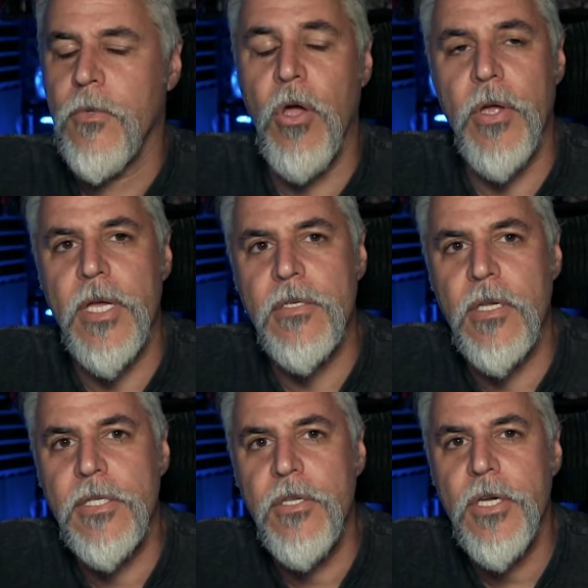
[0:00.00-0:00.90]
Okay,
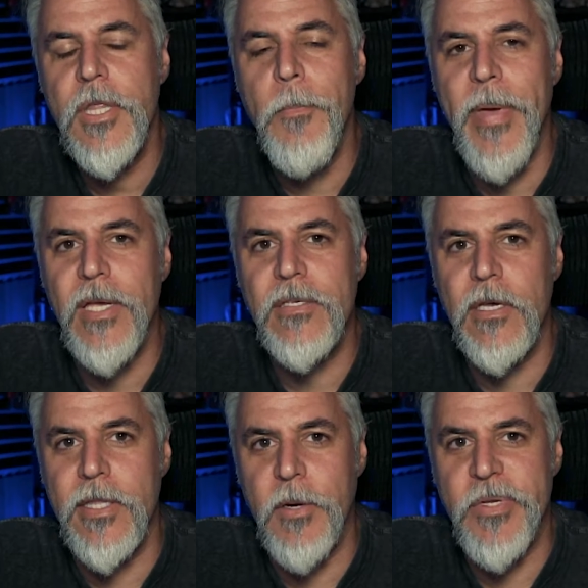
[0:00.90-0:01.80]
so let's look at the
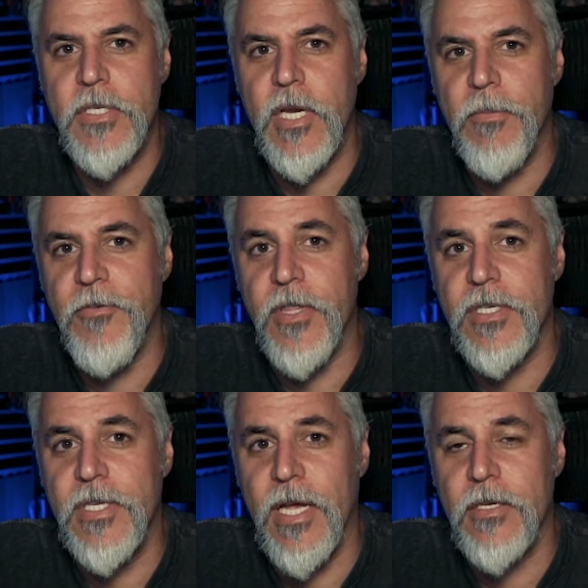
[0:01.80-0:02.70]
baseline that we set up for
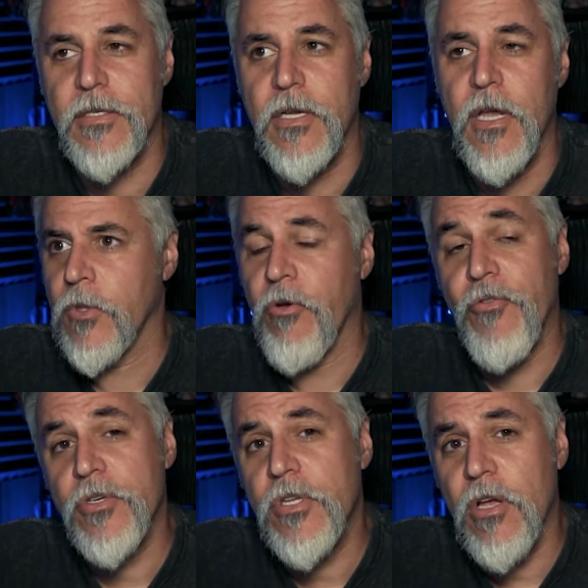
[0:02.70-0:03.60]
this test.
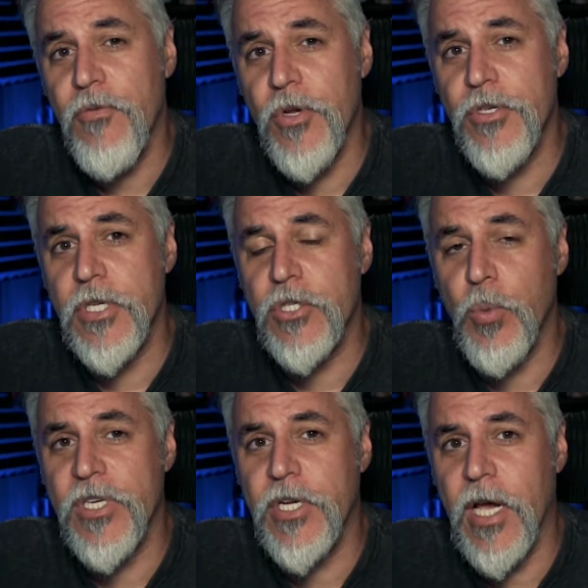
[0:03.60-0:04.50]
First off, we're using
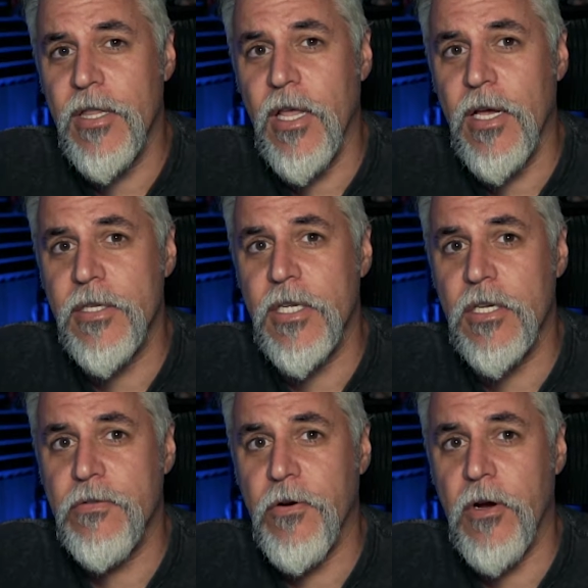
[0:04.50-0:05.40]
Twitch guidelines
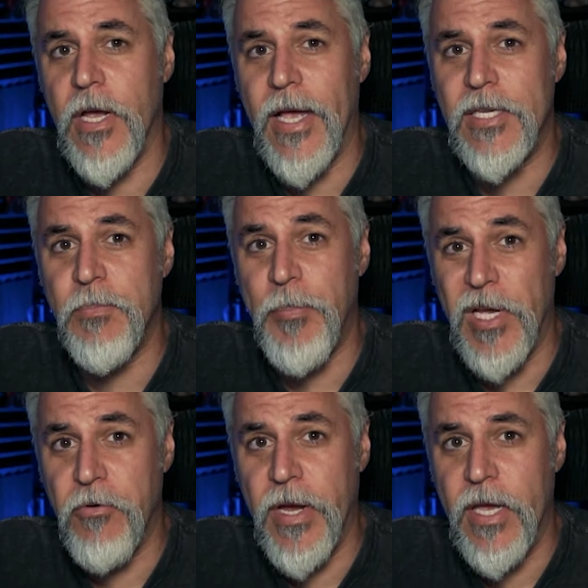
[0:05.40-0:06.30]
as far as
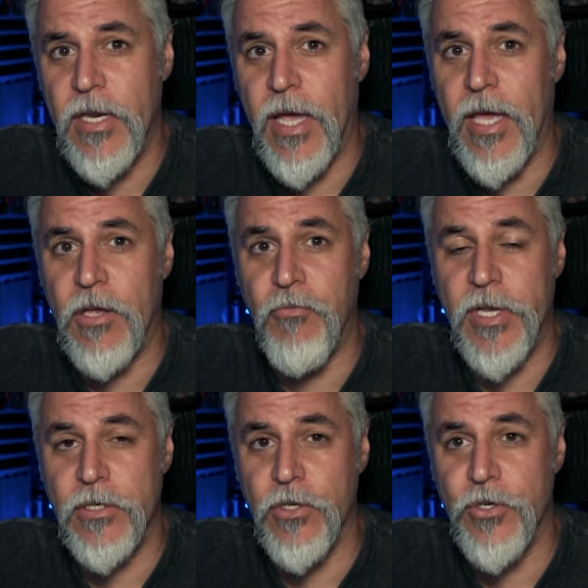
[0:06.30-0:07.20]
bitrate and
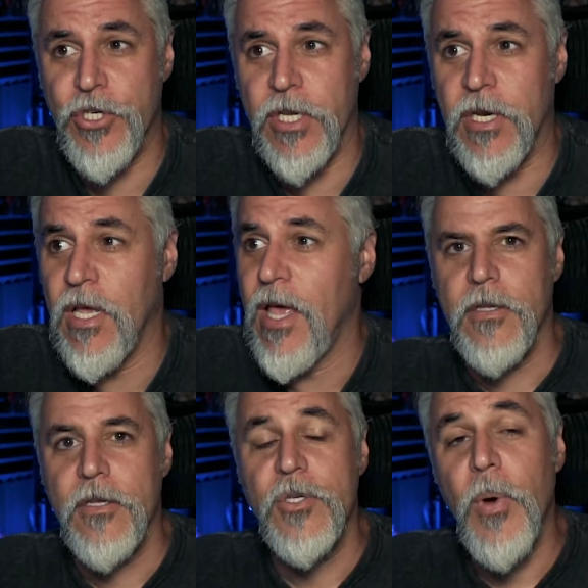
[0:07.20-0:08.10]
resolution.
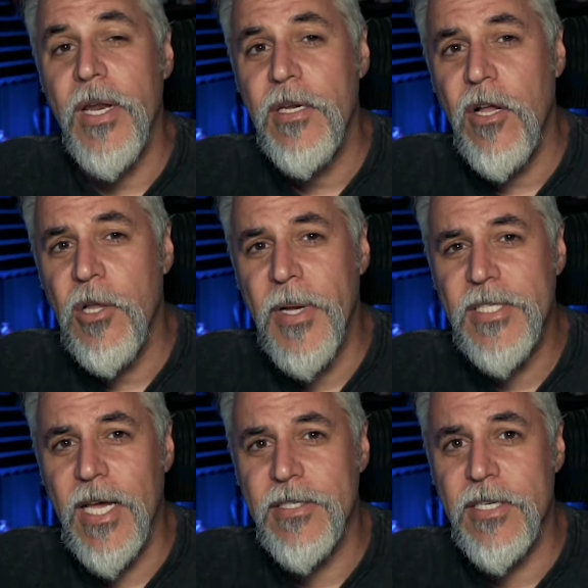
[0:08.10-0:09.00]
So I did all of my
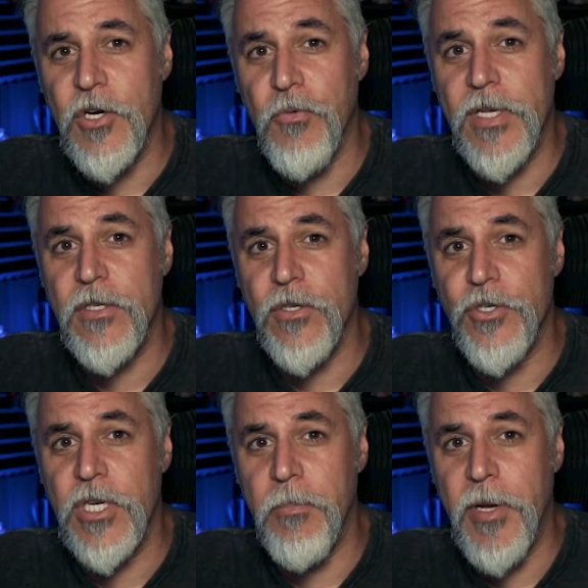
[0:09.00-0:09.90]
tests in a
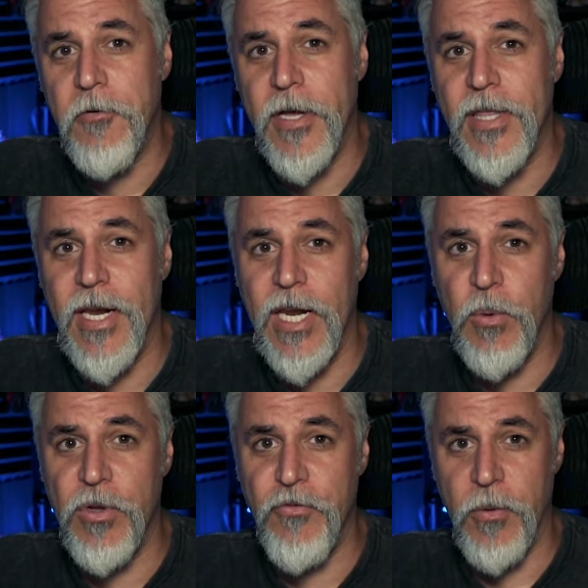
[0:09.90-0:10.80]
resolution and bitrate that
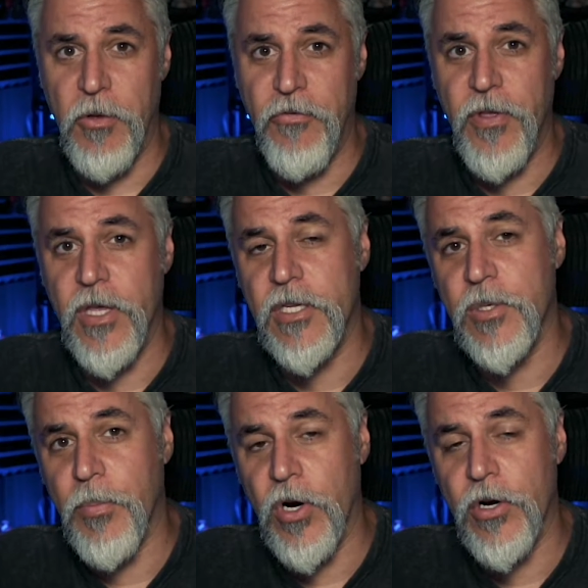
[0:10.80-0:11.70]
anyone from affiliate
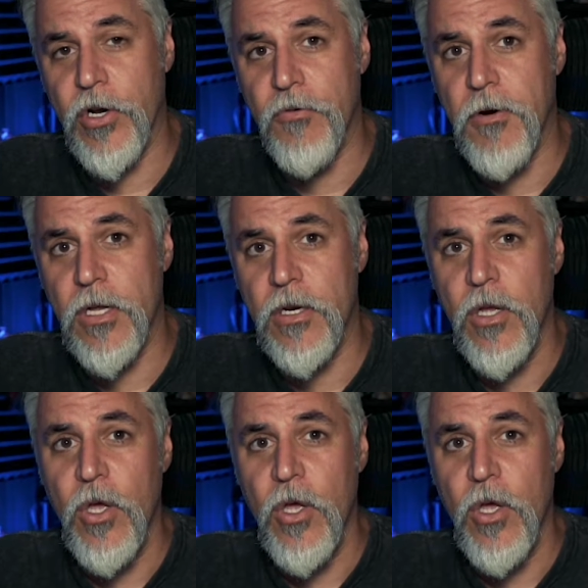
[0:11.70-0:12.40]
to partner can run,